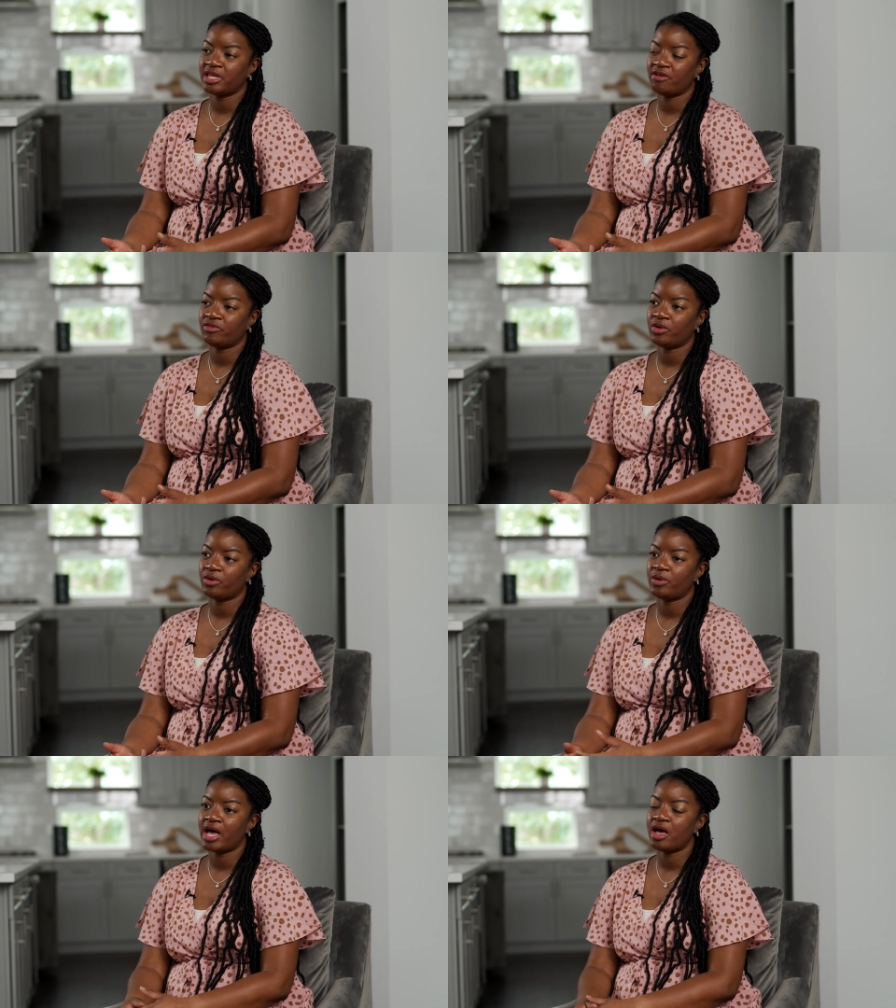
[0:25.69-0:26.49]

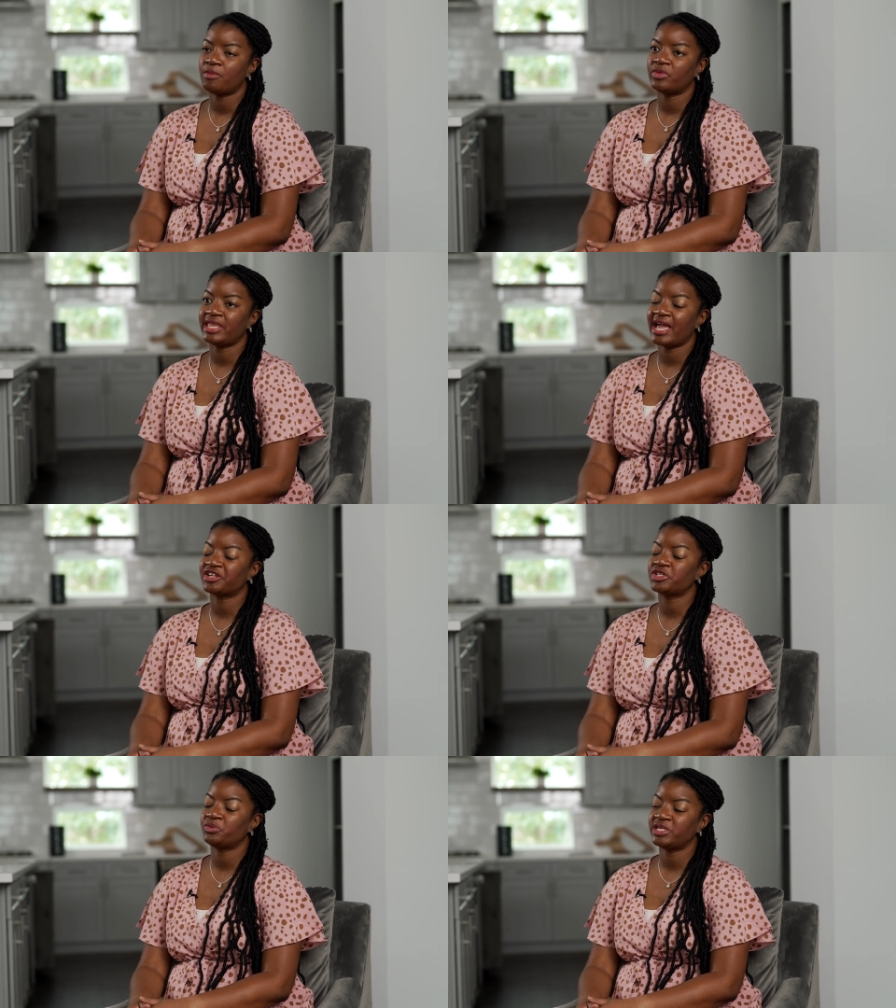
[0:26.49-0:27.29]
level when they
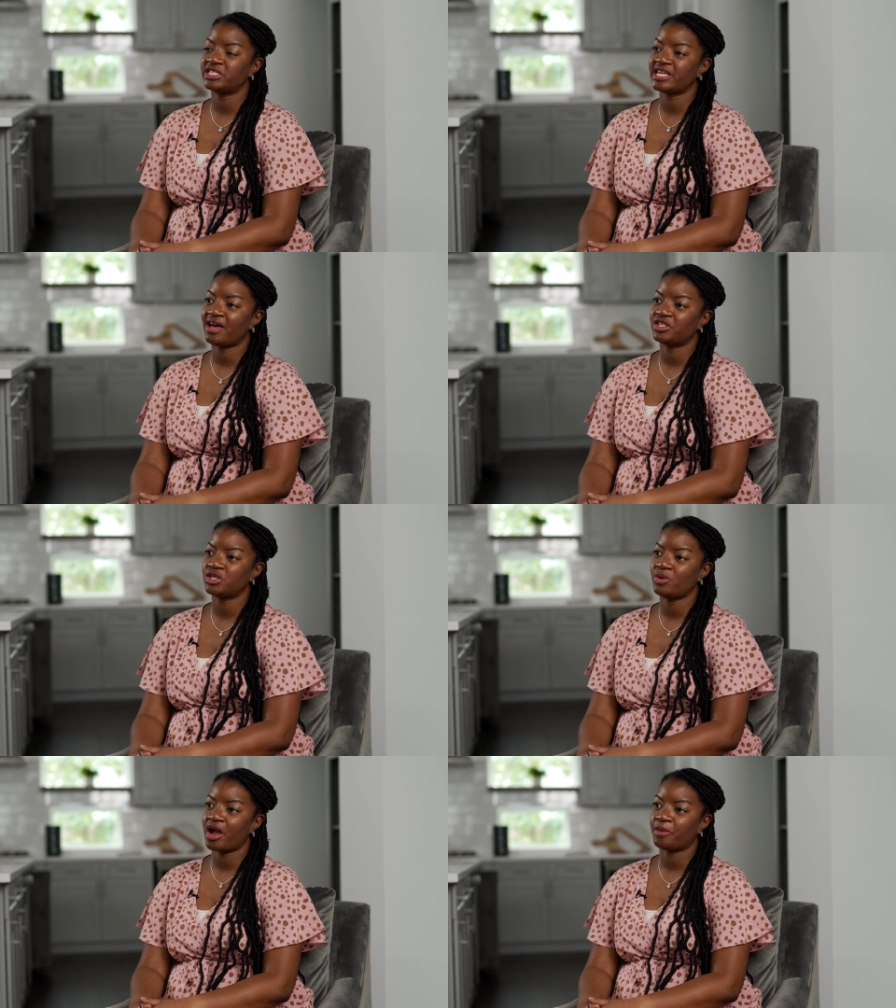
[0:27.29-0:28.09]
actually reached out
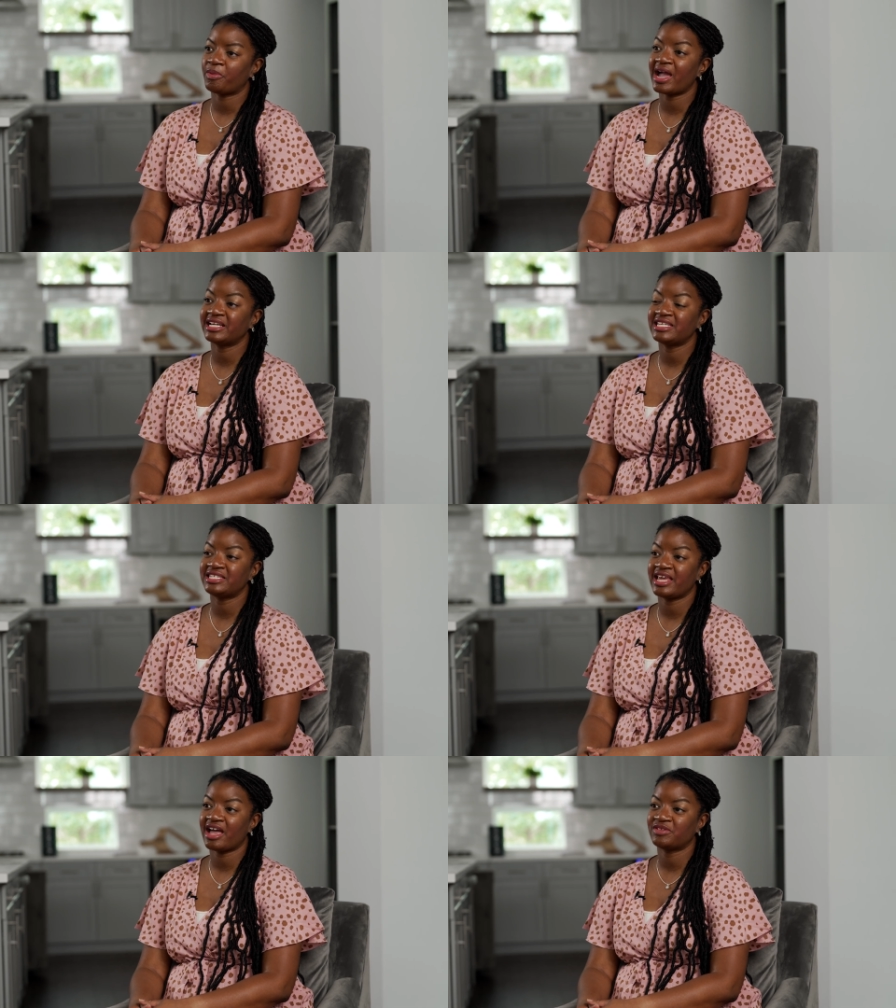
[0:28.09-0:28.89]
to our
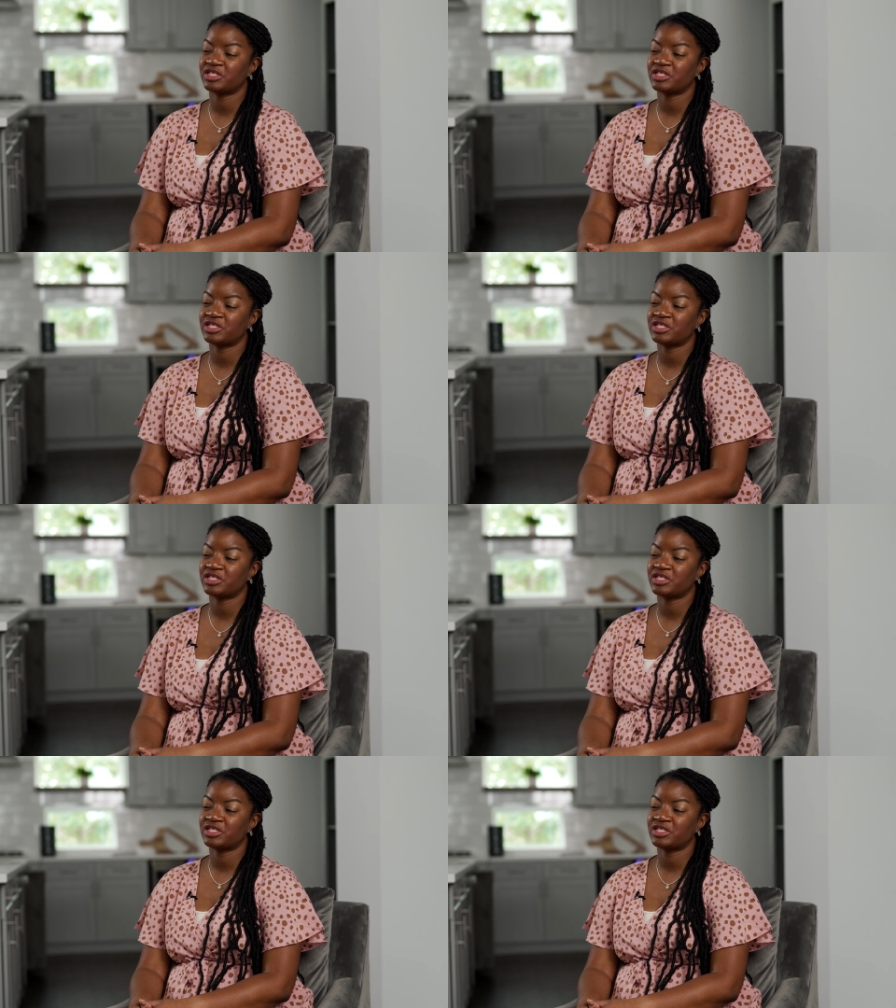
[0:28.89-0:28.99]
practice to have